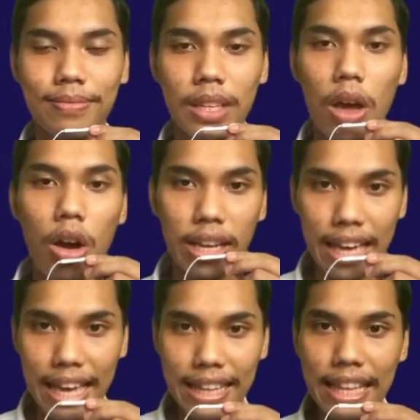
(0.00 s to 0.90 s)
Okay,
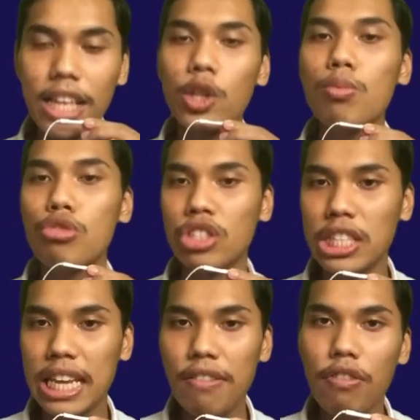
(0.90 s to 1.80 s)
thank you Muzuddin
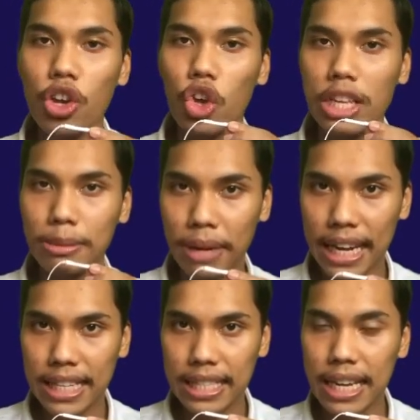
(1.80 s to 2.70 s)
for your explanation.